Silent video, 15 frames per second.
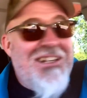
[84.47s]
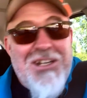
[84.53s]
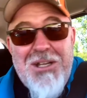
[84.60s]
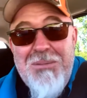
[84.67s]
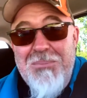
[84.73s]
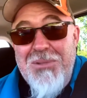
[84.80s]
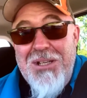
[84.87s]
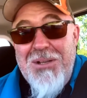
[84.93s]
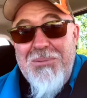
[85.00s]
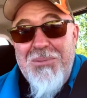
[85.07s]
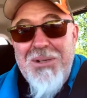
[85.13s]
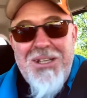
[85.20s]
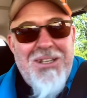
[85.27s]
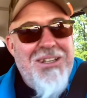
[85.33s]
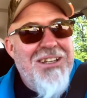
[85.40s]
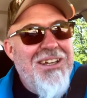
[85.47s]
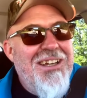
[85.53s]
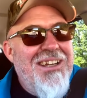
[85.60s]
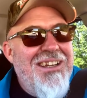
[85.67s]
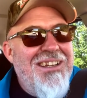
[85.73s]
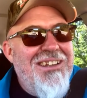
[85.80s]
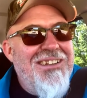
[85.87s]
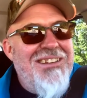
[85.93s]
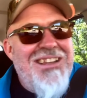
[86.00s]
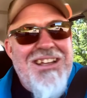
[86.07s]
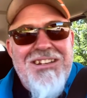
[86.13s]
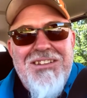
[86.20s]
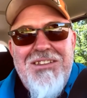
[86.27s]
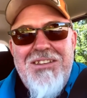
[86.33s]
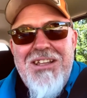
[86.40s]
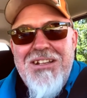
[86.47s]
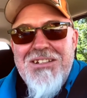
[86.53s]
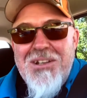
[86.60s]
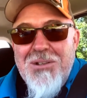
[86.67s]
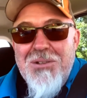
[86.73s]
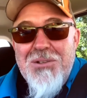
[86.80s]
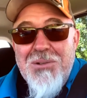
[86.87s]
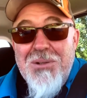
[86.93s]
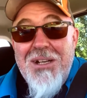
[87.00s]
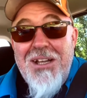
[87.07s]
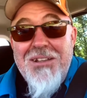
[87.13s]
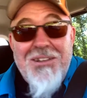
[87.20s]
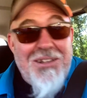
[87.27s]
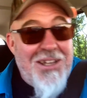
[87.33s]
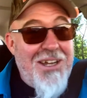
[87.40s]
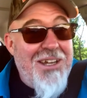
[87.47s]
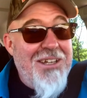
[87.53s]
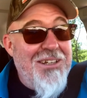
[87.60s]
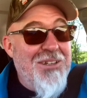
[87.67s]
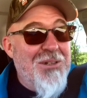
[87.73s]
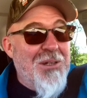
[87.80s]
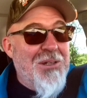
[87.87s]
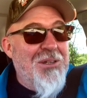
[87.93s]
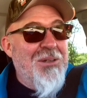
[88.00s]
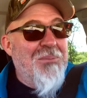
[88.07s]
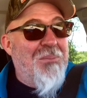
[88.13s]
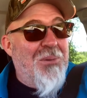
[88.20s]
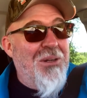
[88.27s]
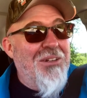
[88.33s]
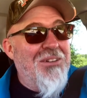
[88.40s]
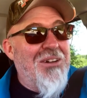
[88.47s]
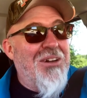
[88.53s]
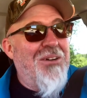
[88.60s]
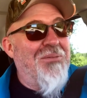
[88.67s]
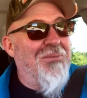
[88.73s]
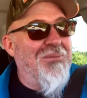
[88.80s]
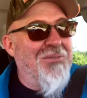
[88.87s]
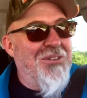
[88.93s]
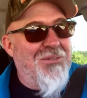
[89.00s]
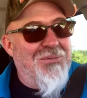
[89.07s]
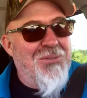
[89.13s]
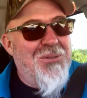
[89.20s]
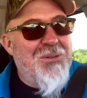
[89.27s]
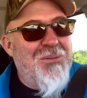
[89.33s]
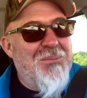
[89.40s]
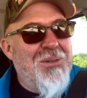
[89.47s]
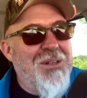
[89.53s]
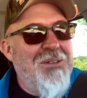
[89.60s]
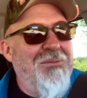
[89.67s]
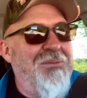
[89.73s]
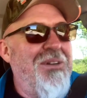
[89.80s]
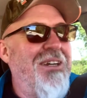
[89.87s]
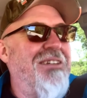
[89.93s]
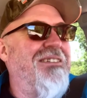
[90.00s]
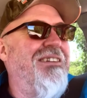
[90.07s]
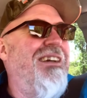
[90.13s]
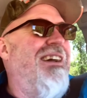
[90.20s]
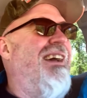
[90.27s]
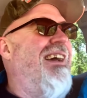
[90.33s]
I'm like, wait. That's how you do it online? You print off the form and fax it?